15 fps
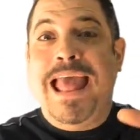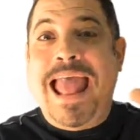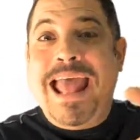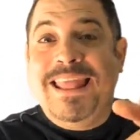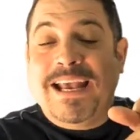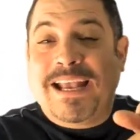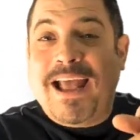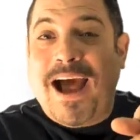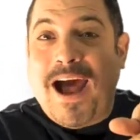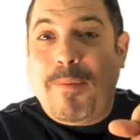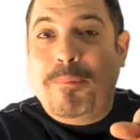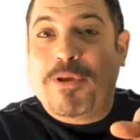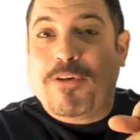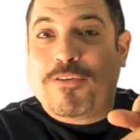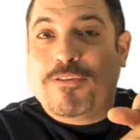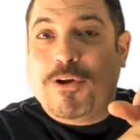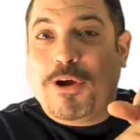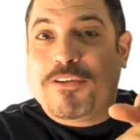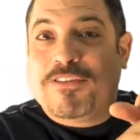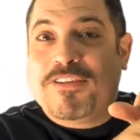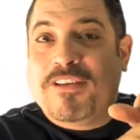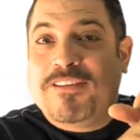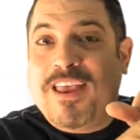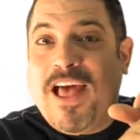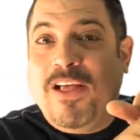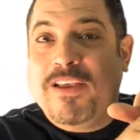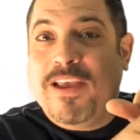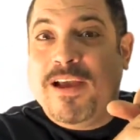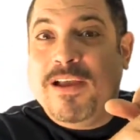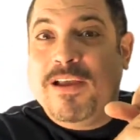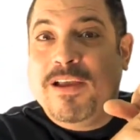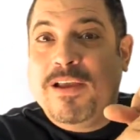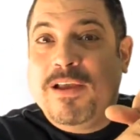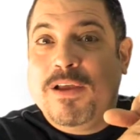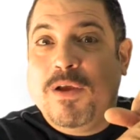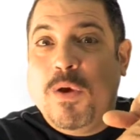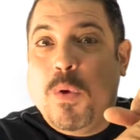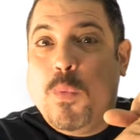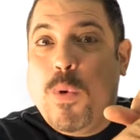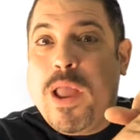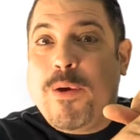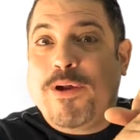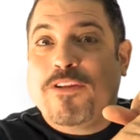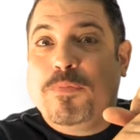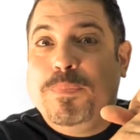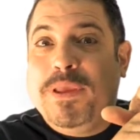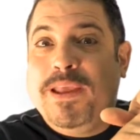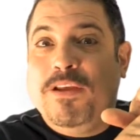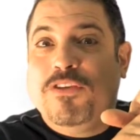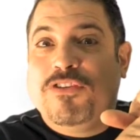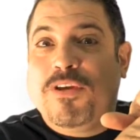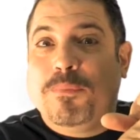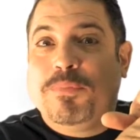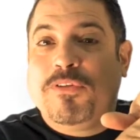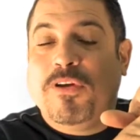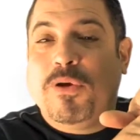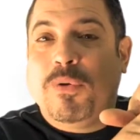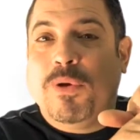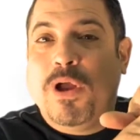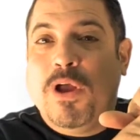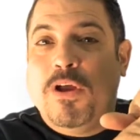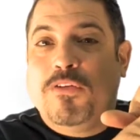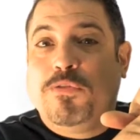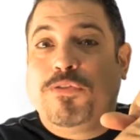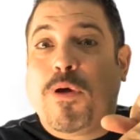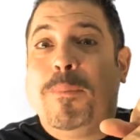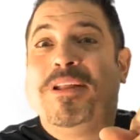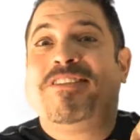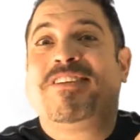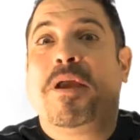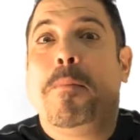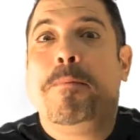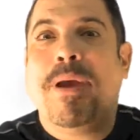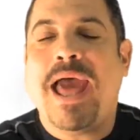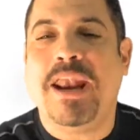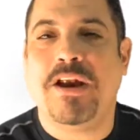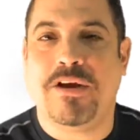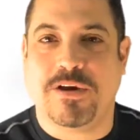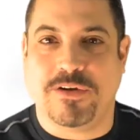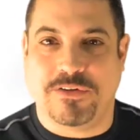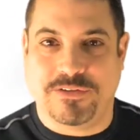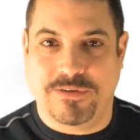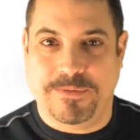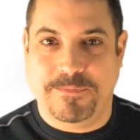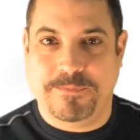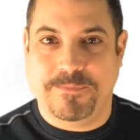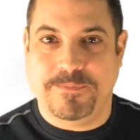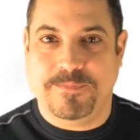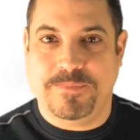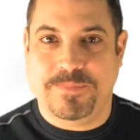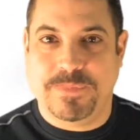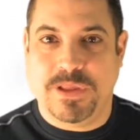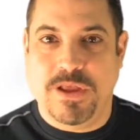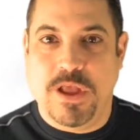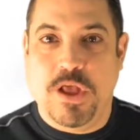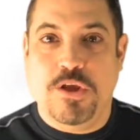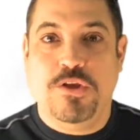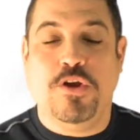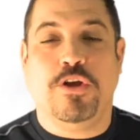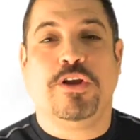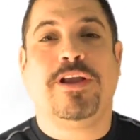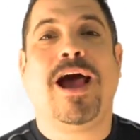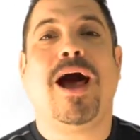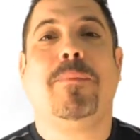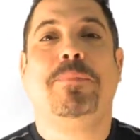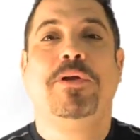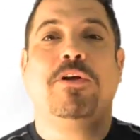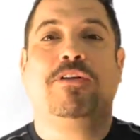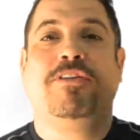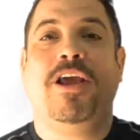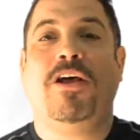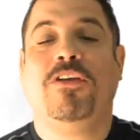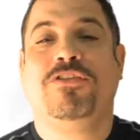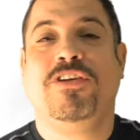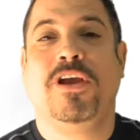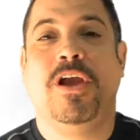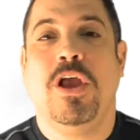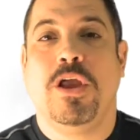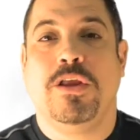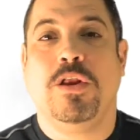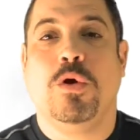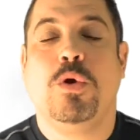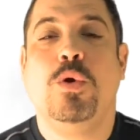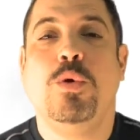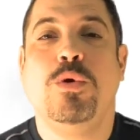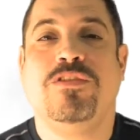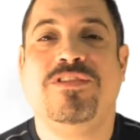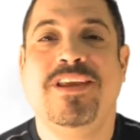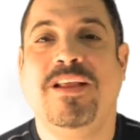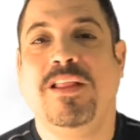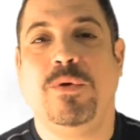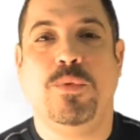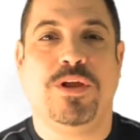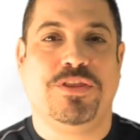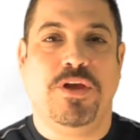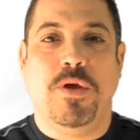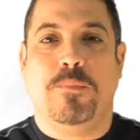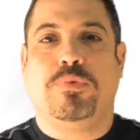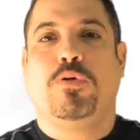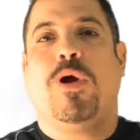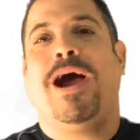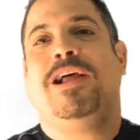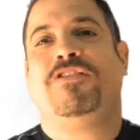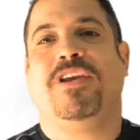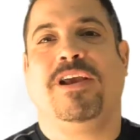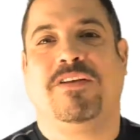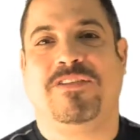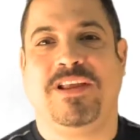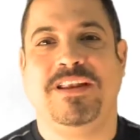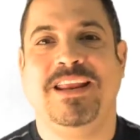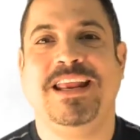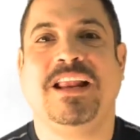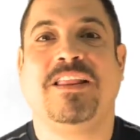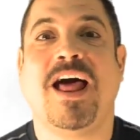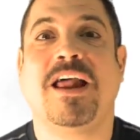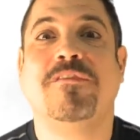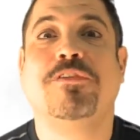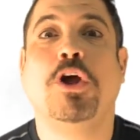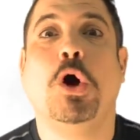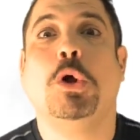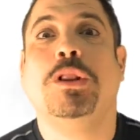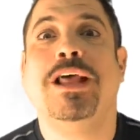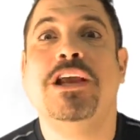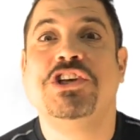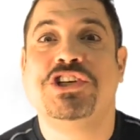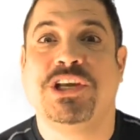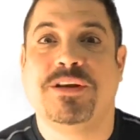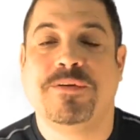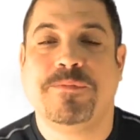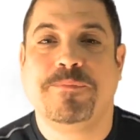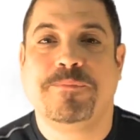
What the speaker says: And the copier starts to tell you where it's being shipped to from its competitors. Your copier tells you, who is dealing with projects that need a lot of collation.